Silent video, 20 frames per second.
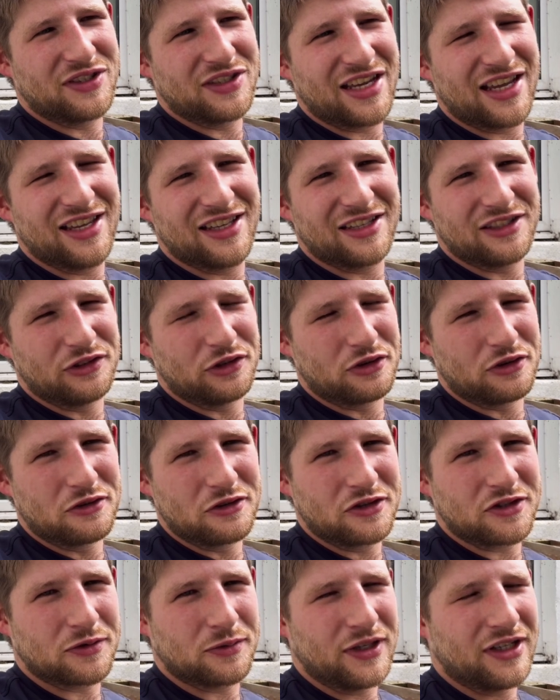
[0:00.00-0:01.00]
taking their
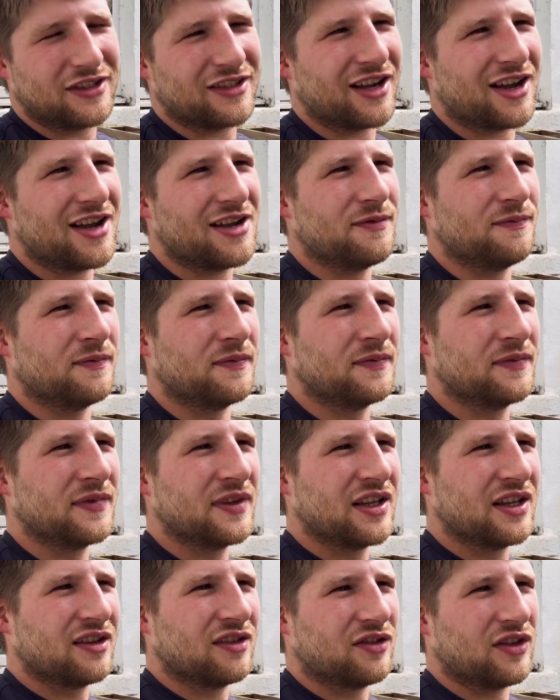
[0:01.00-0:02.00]
own sweet time
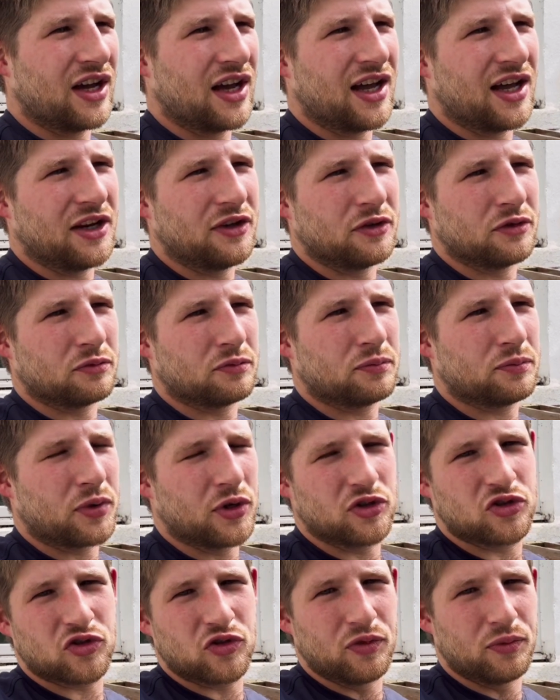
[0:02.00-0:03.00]
than
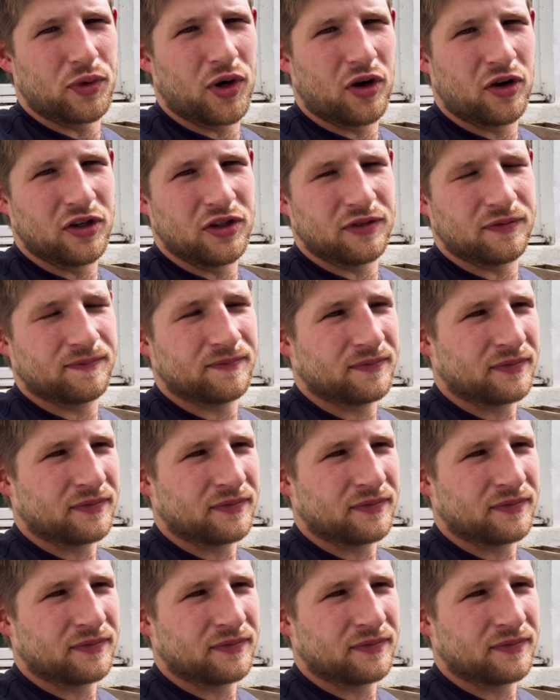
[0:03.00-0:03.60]
push them on.